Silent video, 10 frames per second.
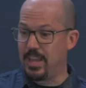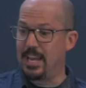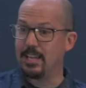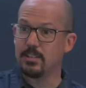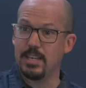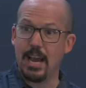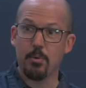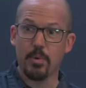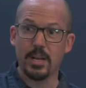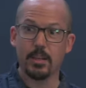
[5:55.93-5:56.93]
and it's
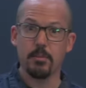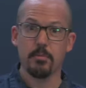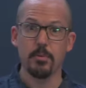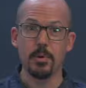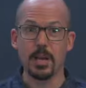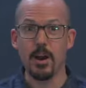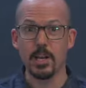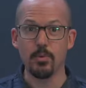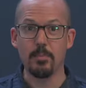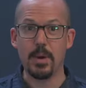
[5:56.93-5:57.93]
now running through a
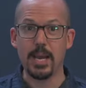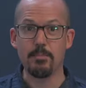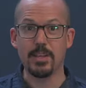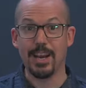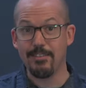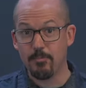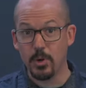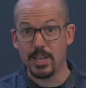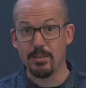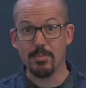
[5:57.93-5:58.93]
conduit pipe that I've
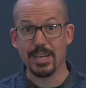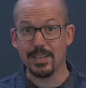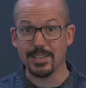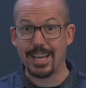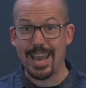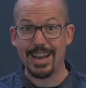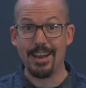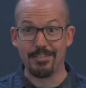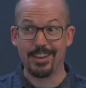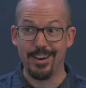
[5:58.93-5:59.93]
put in because I can't
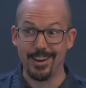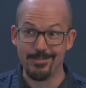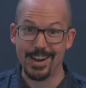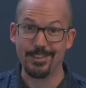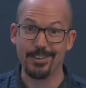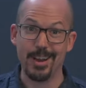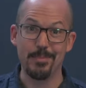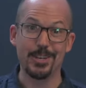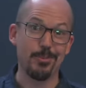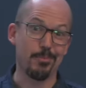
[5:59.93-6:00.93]
have the contractor
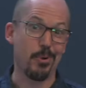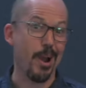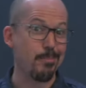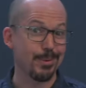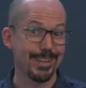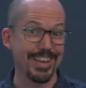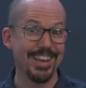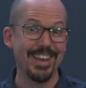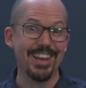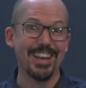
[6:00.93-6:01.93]
come and do it properly.
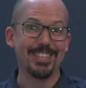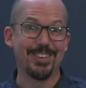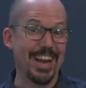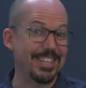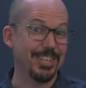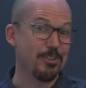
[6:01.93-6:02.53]
So I actually